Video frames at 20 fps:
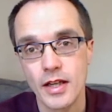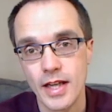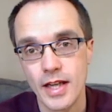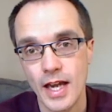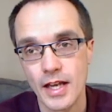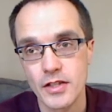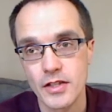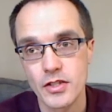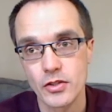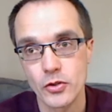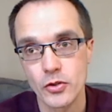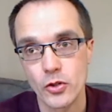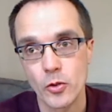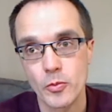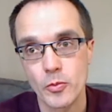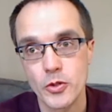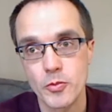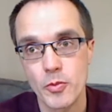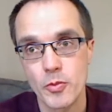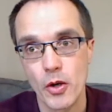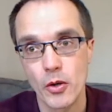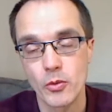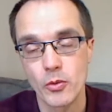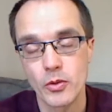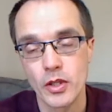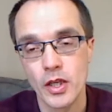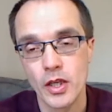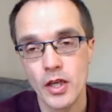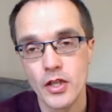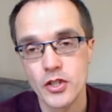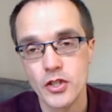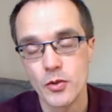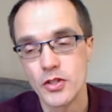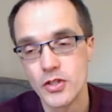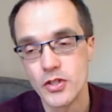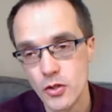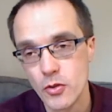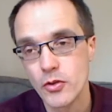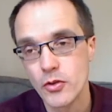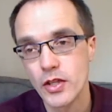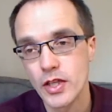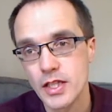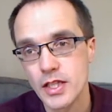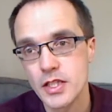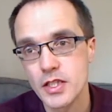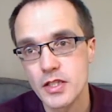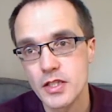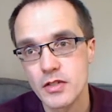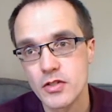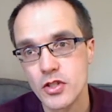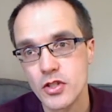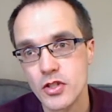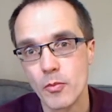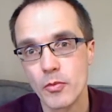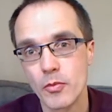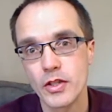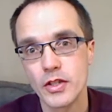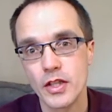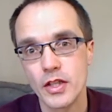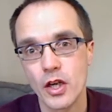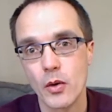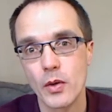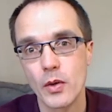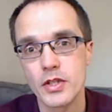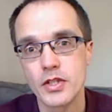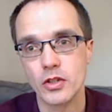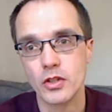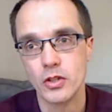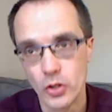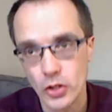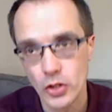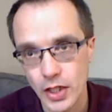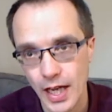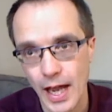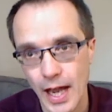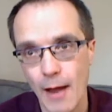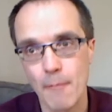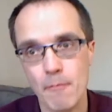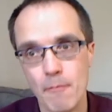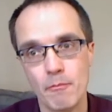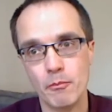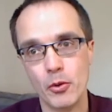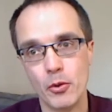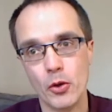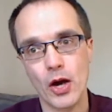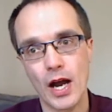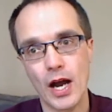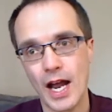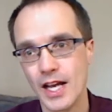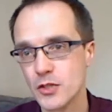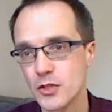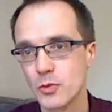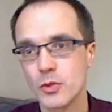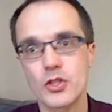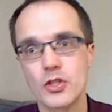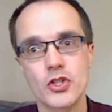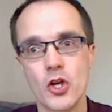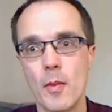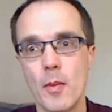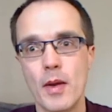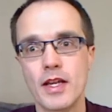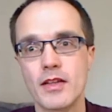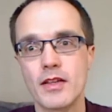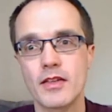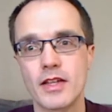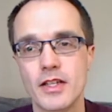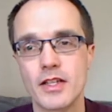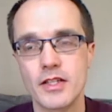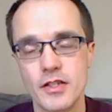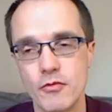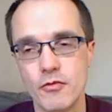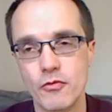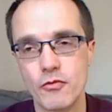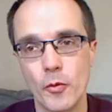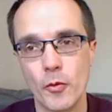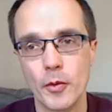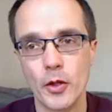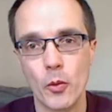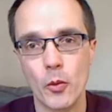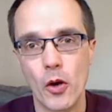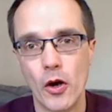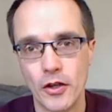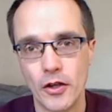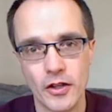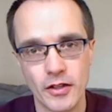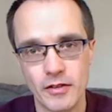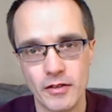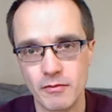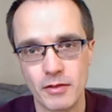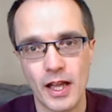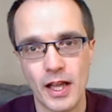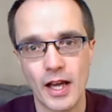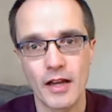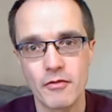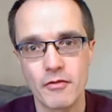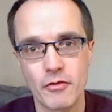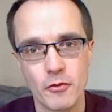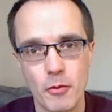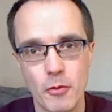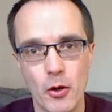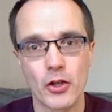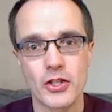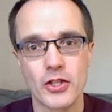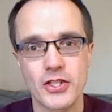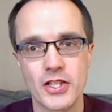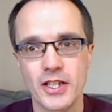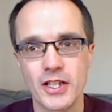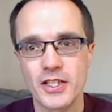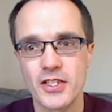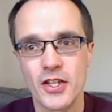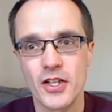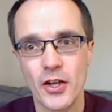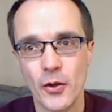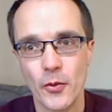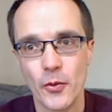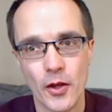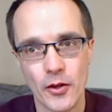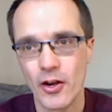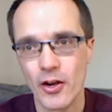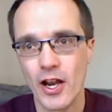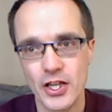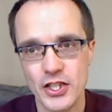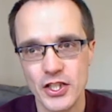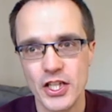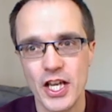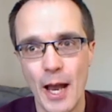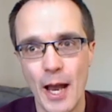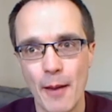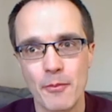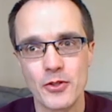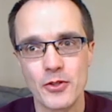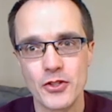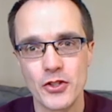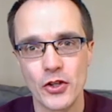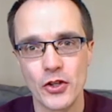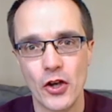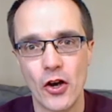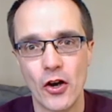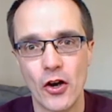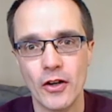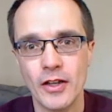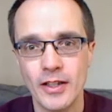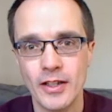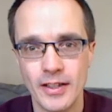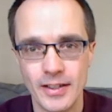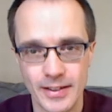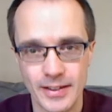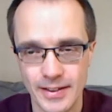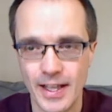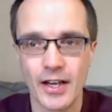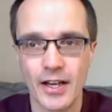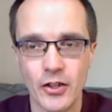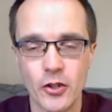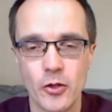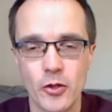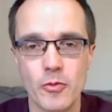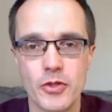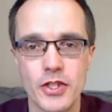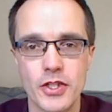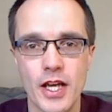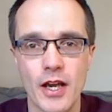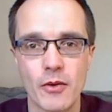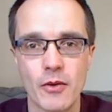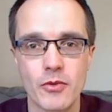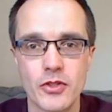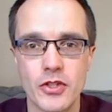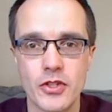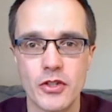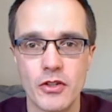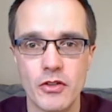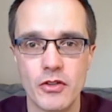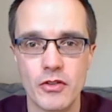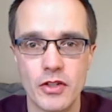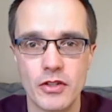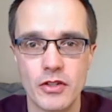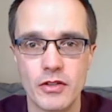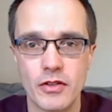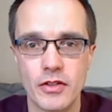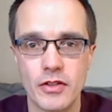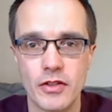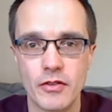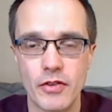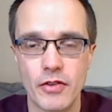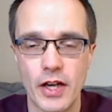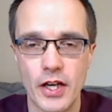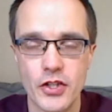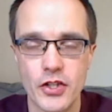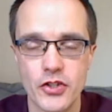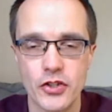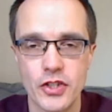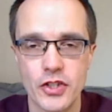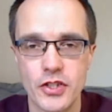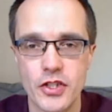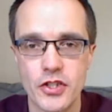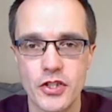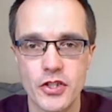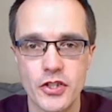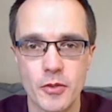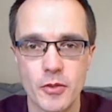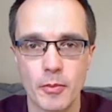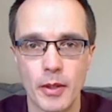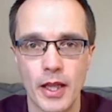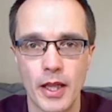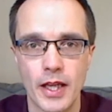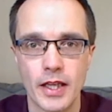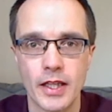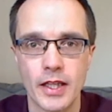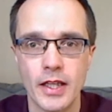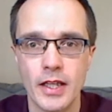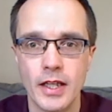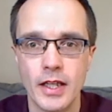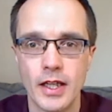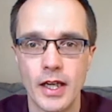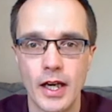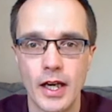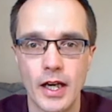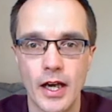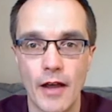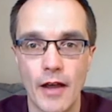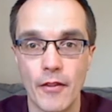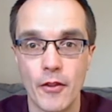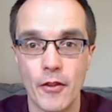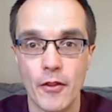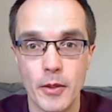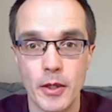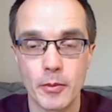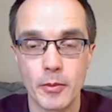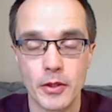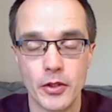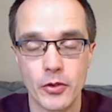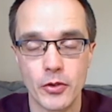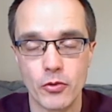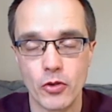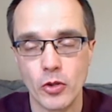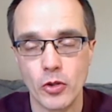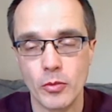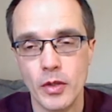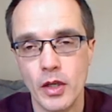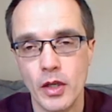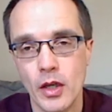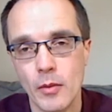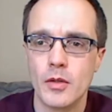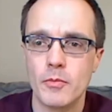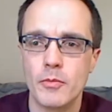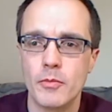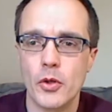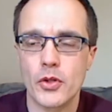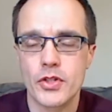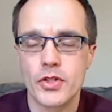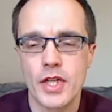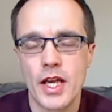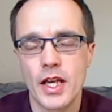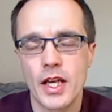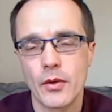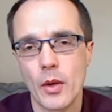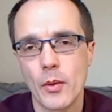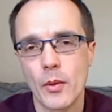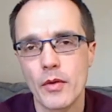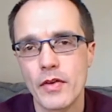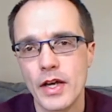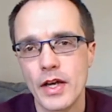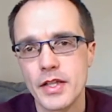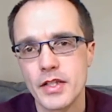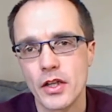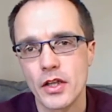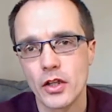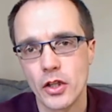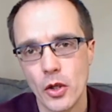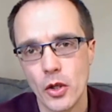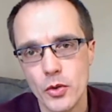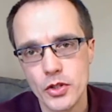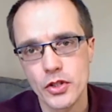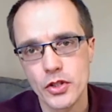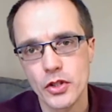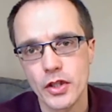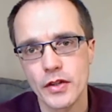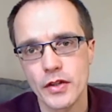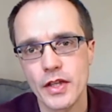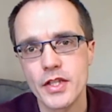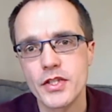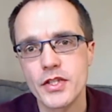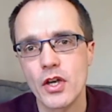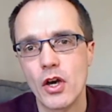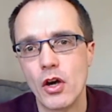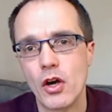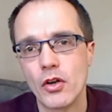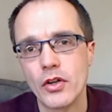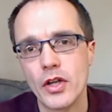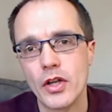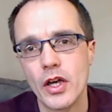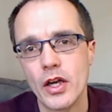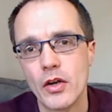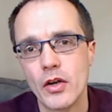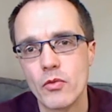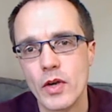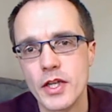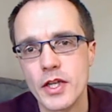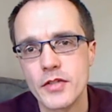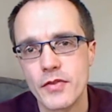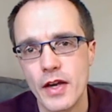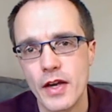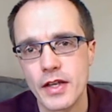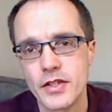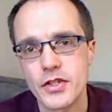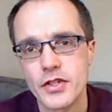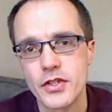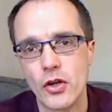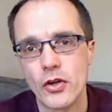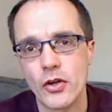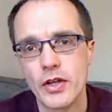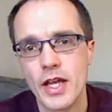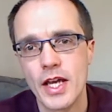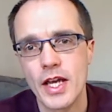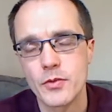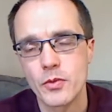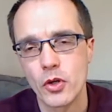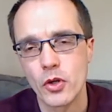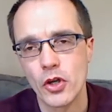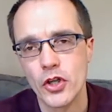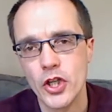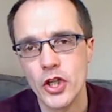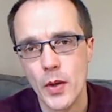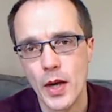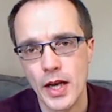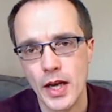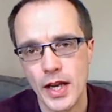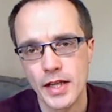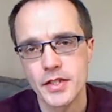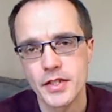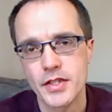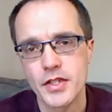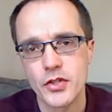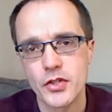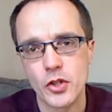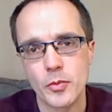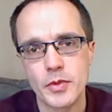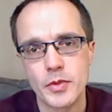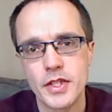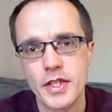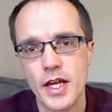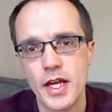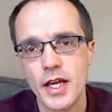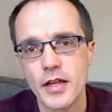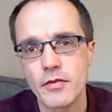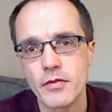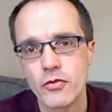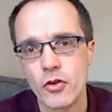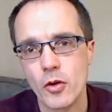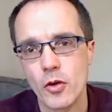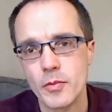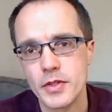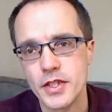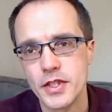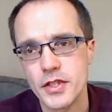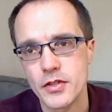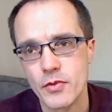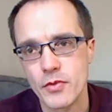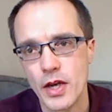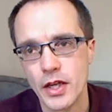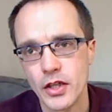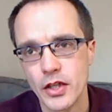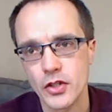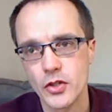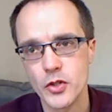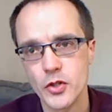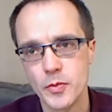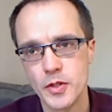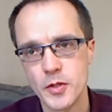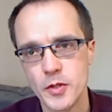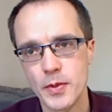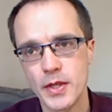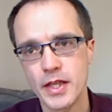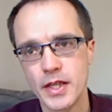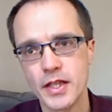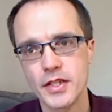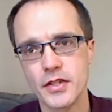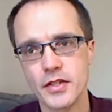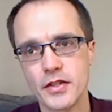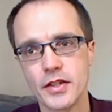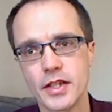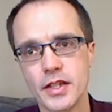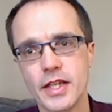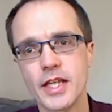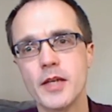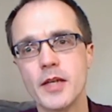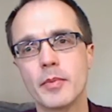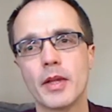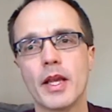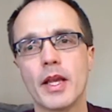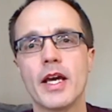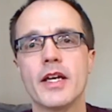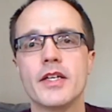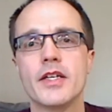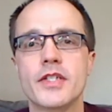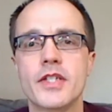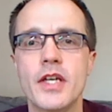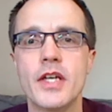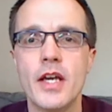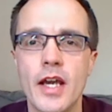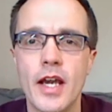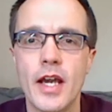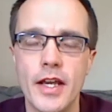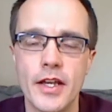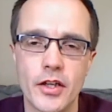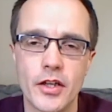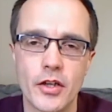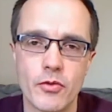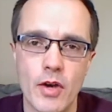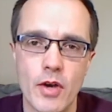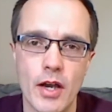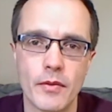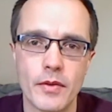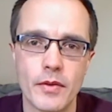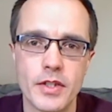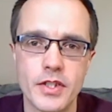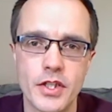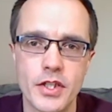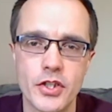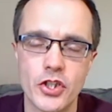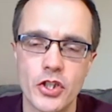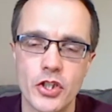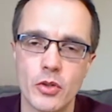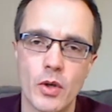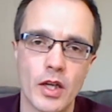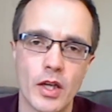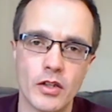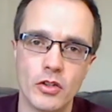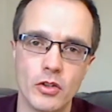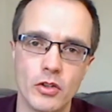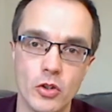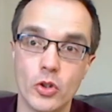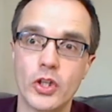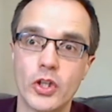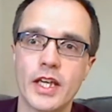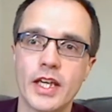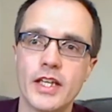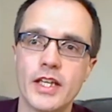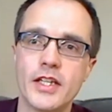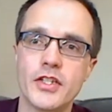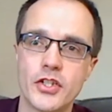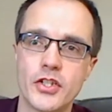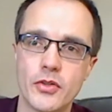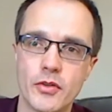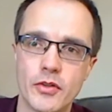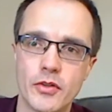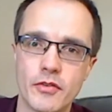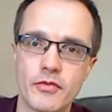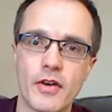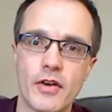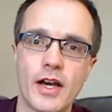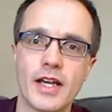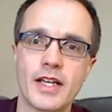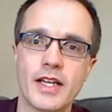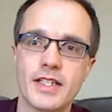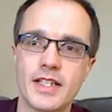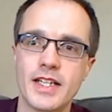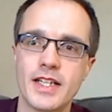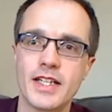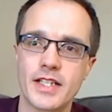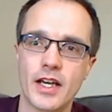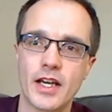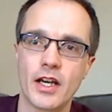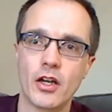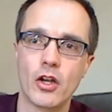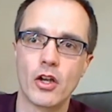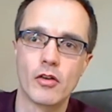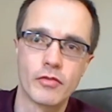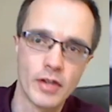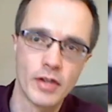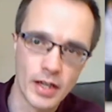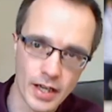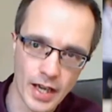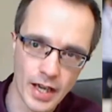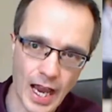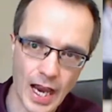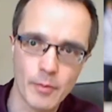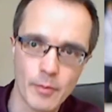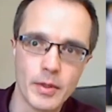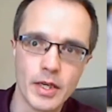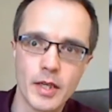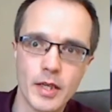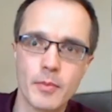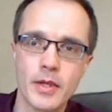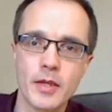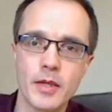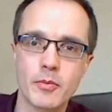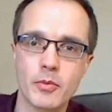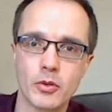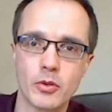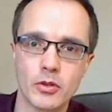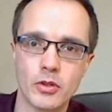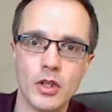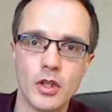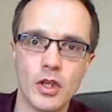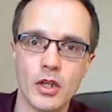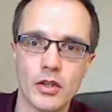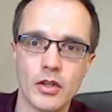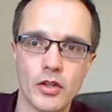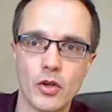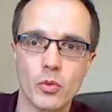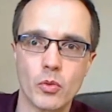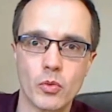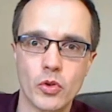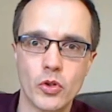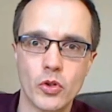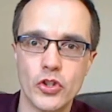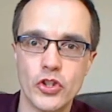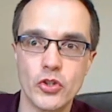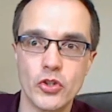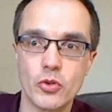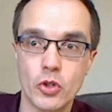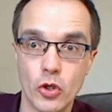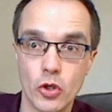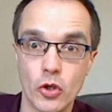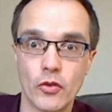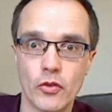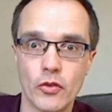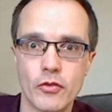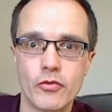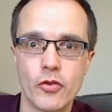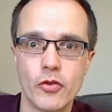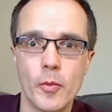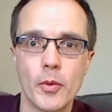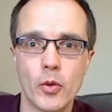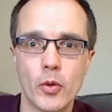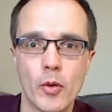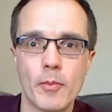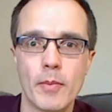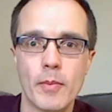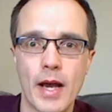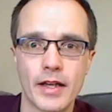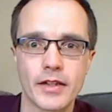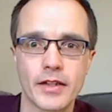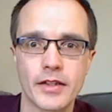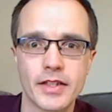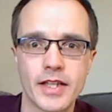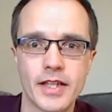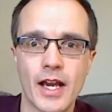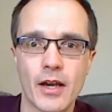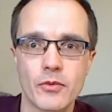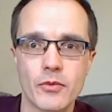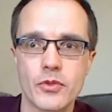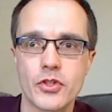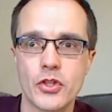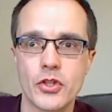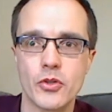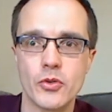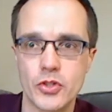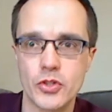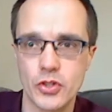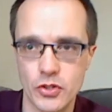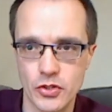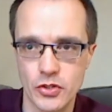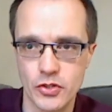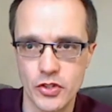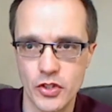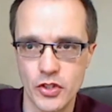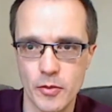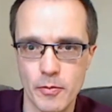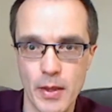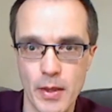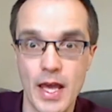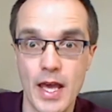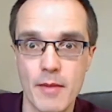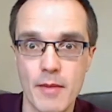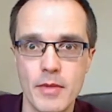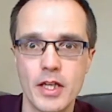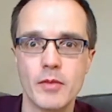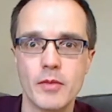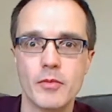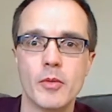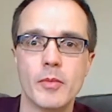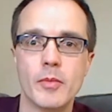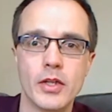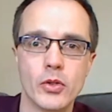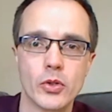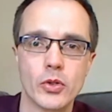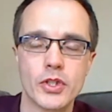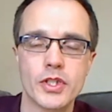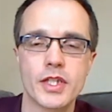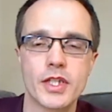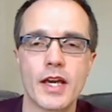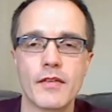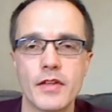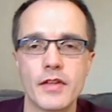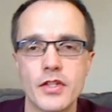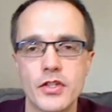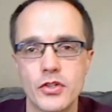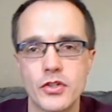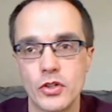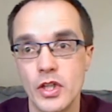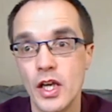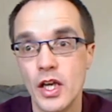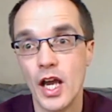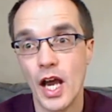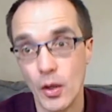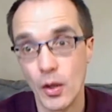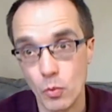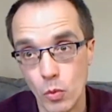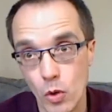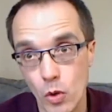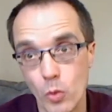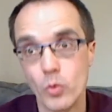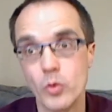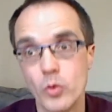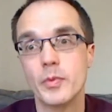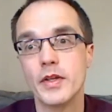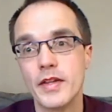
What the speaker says: cancelled or postponed. So I do think it's something they're going to look at, but as with so many things in Formula One and life and politics, whether it actually happens or not, that comes down to the financial decisions at play and the people in the room. But anyway, we've had a close look at this on racefans.net. We've got a new analysis up today from Dieter Rencken, who's been speaking to the key players in and around this issue and looking into the fine detail of how many people, could you cut the Formula One paddock down to the bare minimum in order to get this done, and what would